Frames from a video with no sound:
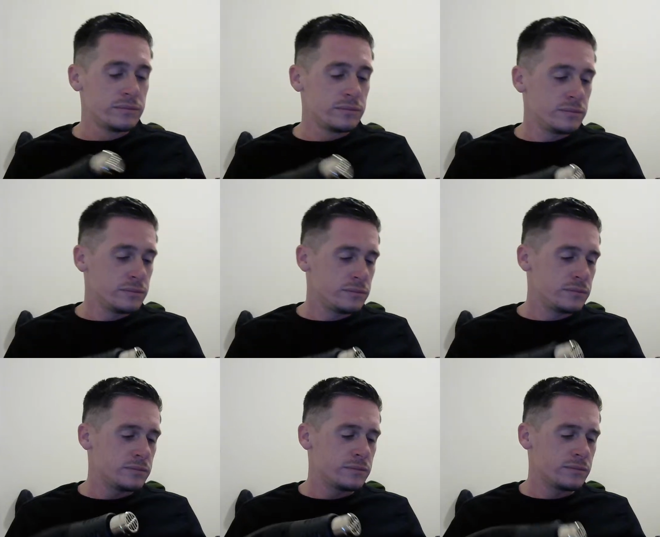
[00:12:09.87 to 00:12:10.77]

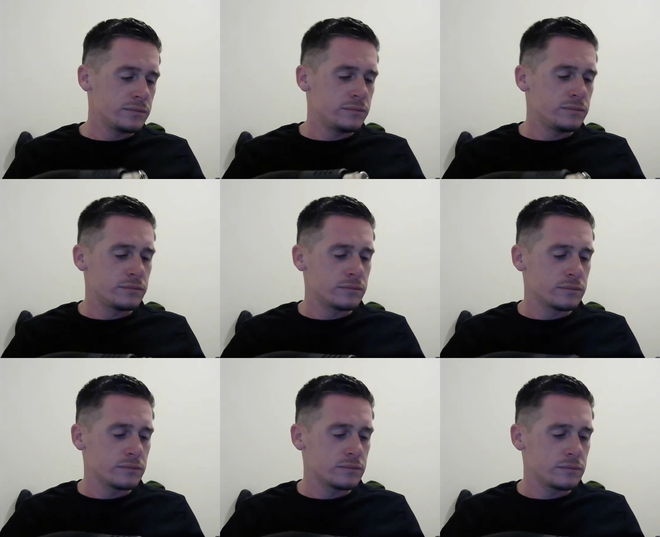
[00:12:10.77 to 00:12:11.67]

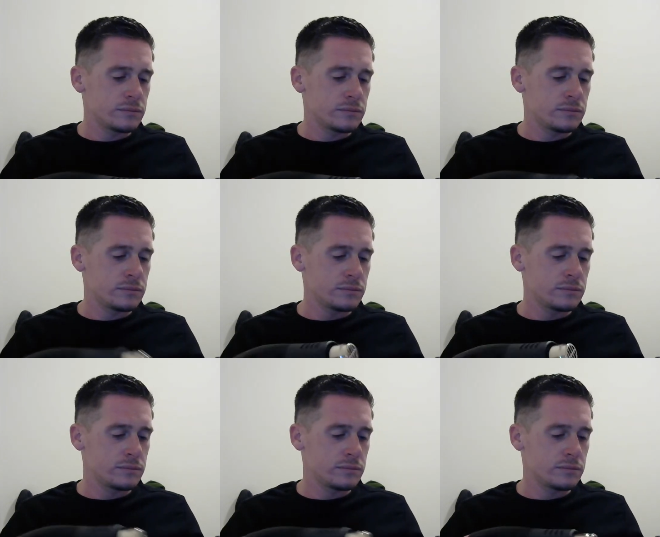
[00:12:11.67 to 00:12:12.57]

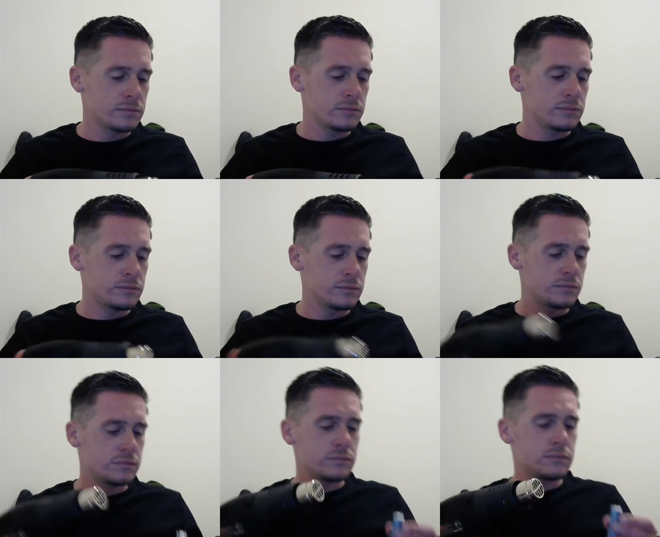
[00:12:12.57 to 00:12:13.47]

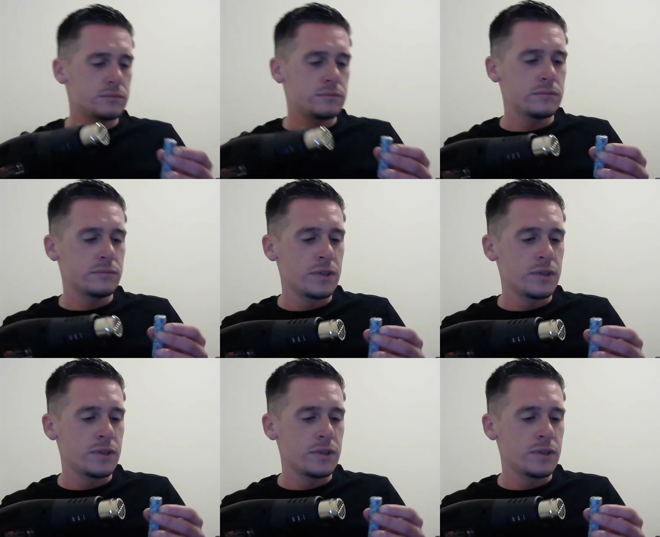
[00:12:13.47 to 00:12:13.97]
(no one is talking)